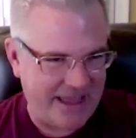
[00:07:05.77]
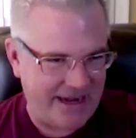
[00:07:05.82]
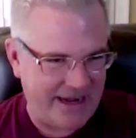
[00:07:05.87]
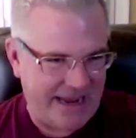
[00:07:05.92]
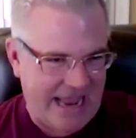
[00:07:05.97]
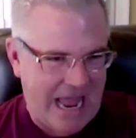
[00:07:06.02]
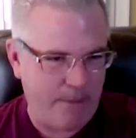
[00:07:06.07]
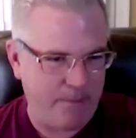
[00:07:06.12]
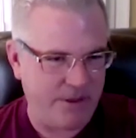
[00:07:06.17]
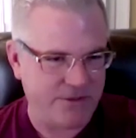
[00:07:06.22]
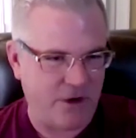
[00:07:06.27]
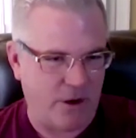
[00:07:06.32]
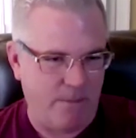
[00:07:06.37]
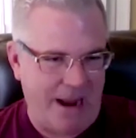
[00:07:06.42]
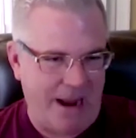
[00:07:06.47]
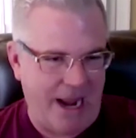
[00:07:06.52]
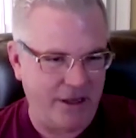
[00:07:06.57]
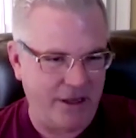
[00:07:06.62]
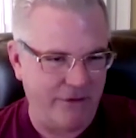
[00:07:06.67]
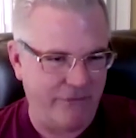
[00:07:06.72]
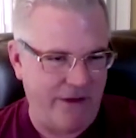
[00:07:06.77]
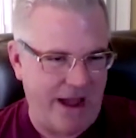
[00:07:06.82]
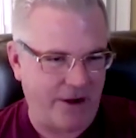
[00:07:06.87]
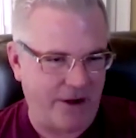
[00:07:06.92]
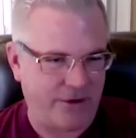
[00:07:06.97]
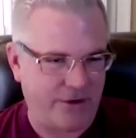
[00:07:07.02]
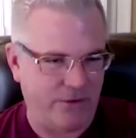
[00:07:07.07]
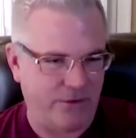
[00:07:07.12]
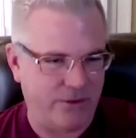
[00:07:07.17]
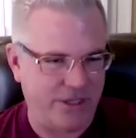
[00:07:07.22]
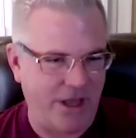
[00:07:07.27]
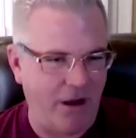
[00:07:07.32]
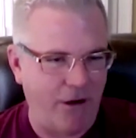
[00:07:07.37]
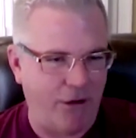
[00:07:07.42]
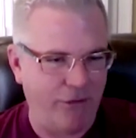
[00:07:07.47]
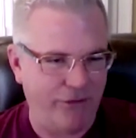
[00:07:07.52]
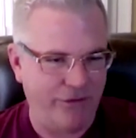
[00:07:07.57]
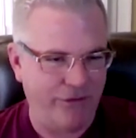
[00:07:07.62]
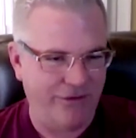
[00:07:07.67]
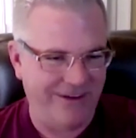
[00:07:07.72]
That app is our manufactured
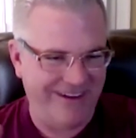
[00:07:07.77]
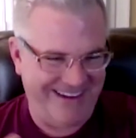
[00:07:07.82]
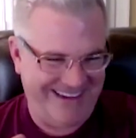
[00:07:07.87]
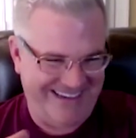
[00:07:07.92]
self.